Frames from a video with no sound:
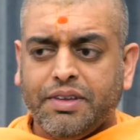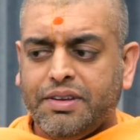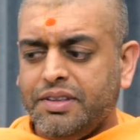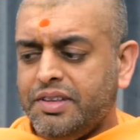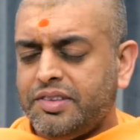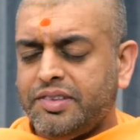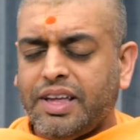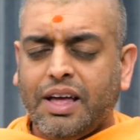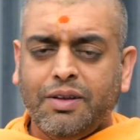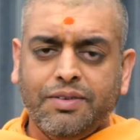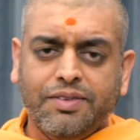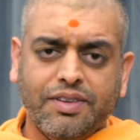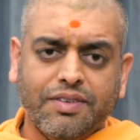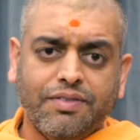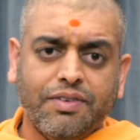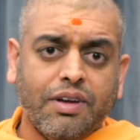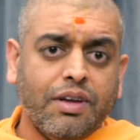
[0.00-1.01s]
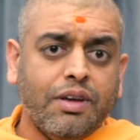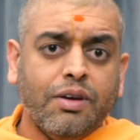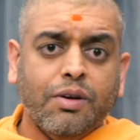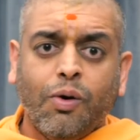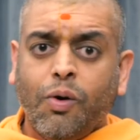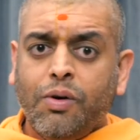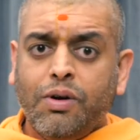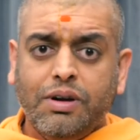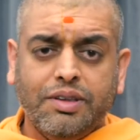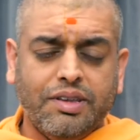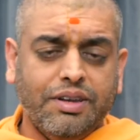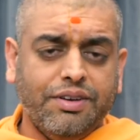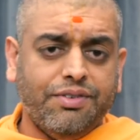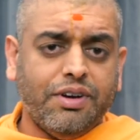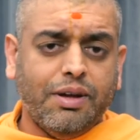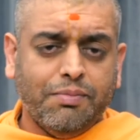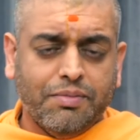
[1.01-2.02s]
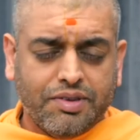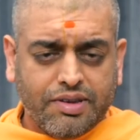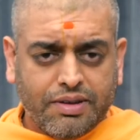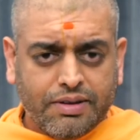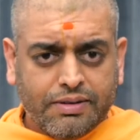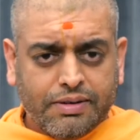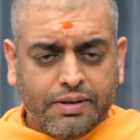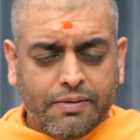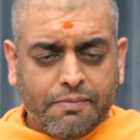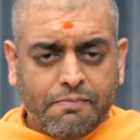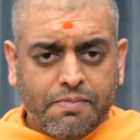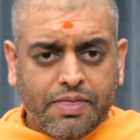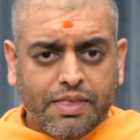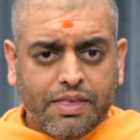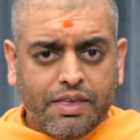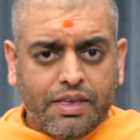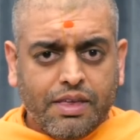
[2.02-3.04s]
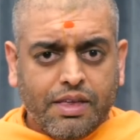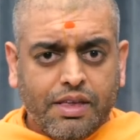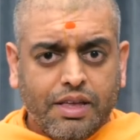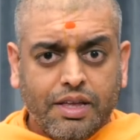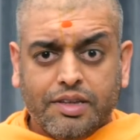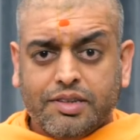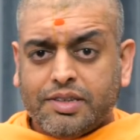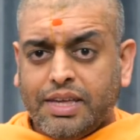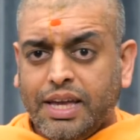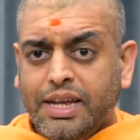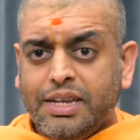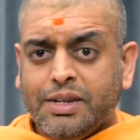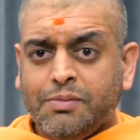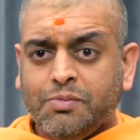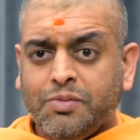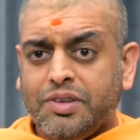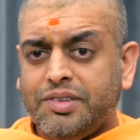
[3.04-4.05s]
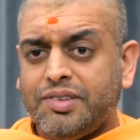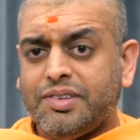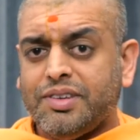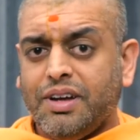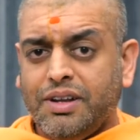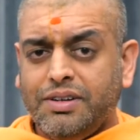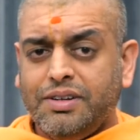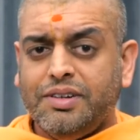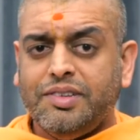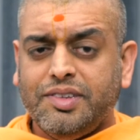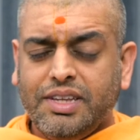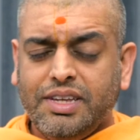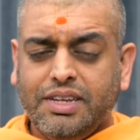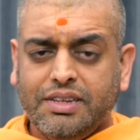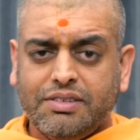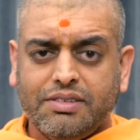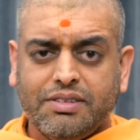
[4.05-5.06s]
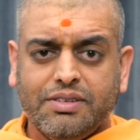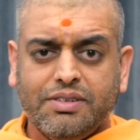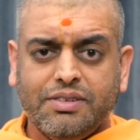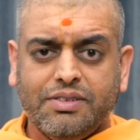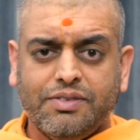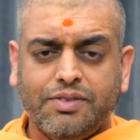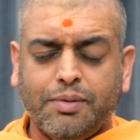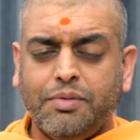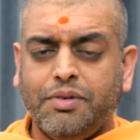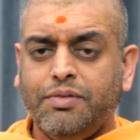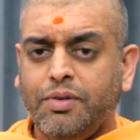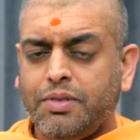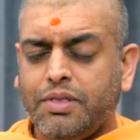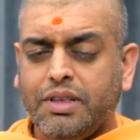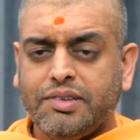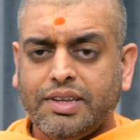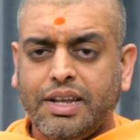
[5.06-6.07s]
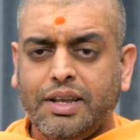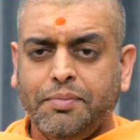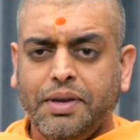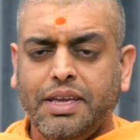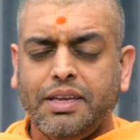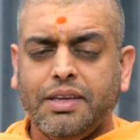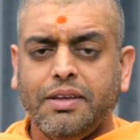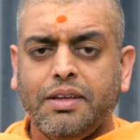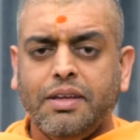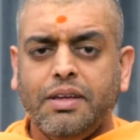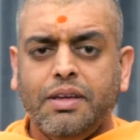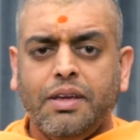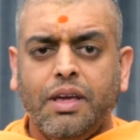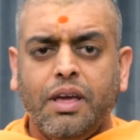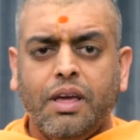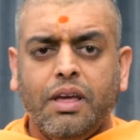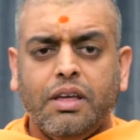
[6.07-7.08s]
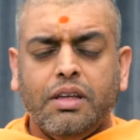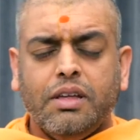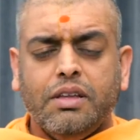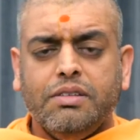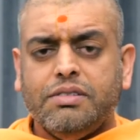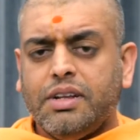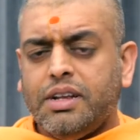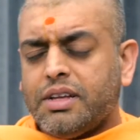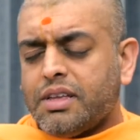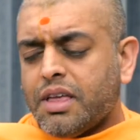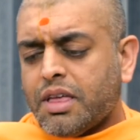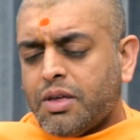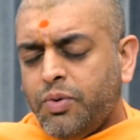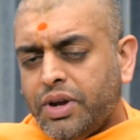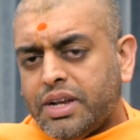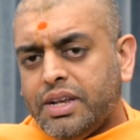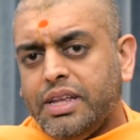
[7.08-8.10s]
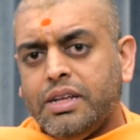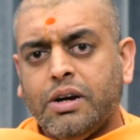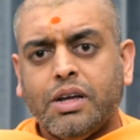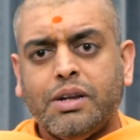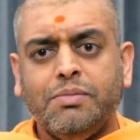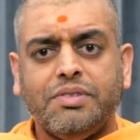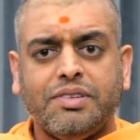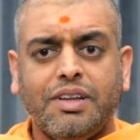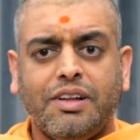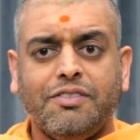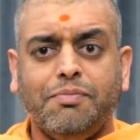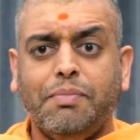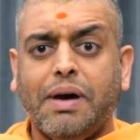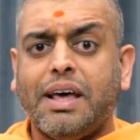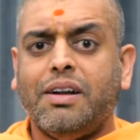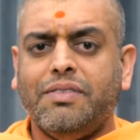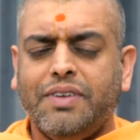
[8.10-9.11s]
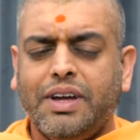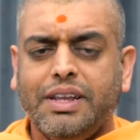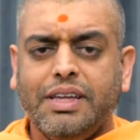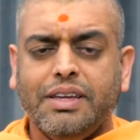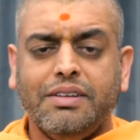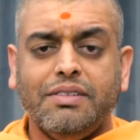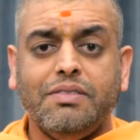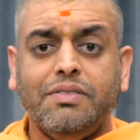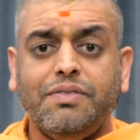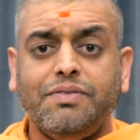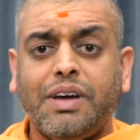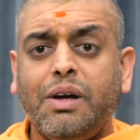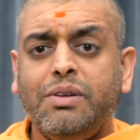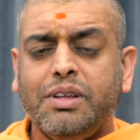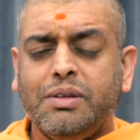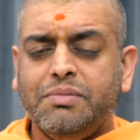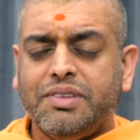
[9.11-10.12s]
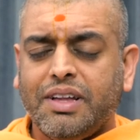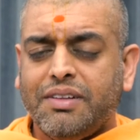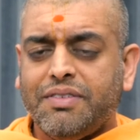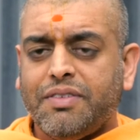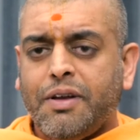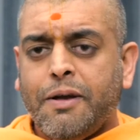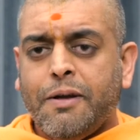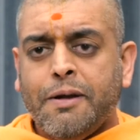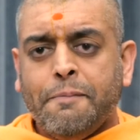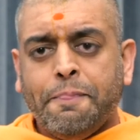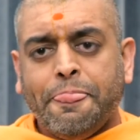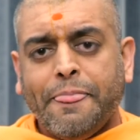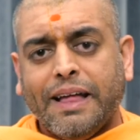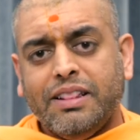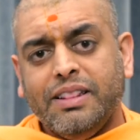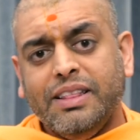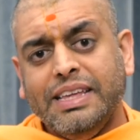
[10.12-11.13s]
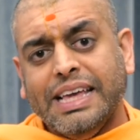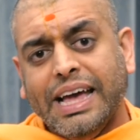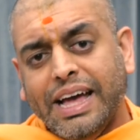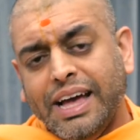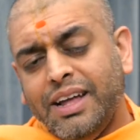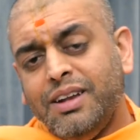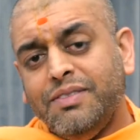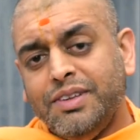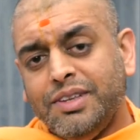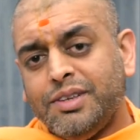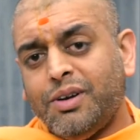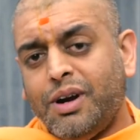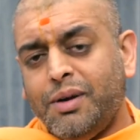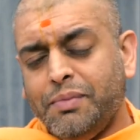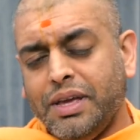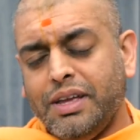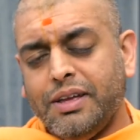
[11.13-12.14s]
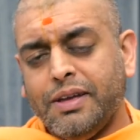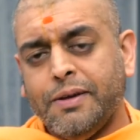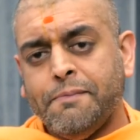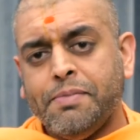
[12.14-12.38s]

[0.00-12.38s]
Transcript: to the sounds of horns and drums. His kingdom was under siege from a ruthless enemy. Janak quickly got himself battle ready and found himself at the head of his army,